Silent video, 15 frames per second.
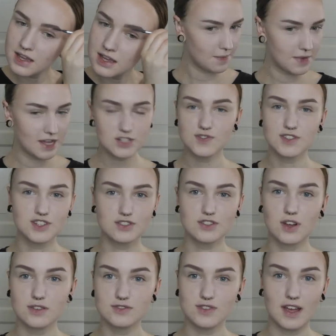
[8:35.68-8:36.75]
I guess we're just
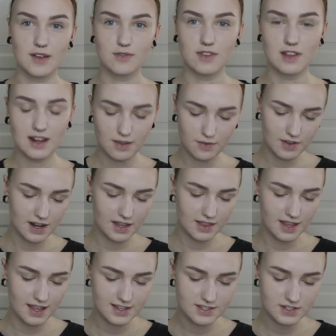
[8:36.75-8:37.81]
going to have to leave it at
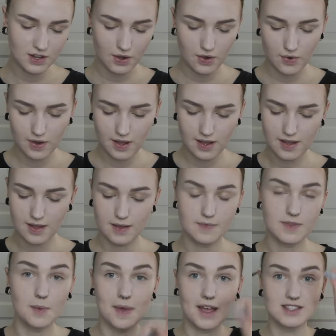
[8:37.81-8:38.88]
this. So
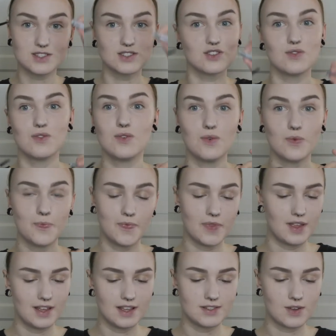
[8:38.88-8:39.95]
the pencil,
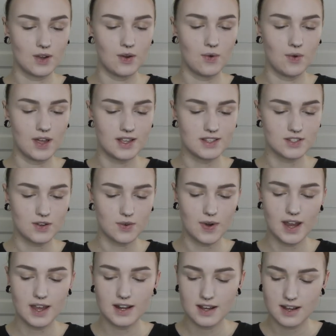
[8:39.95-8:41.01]
it's always
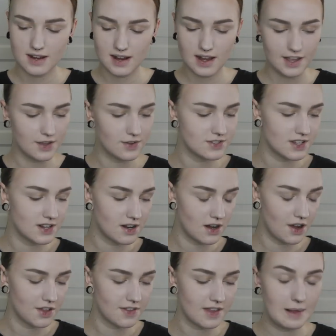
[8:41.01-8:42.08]
great. I use it a
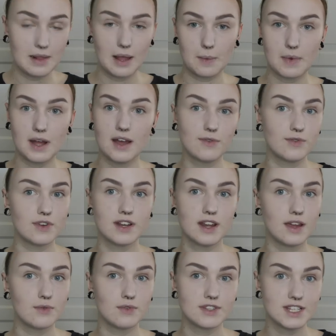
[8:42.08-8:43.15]
lot in like my
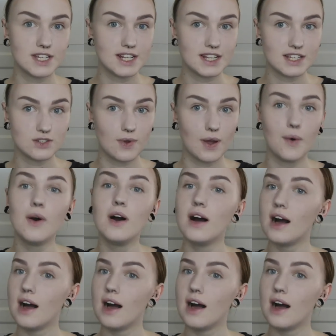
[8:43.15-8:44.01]
everyday routine as well.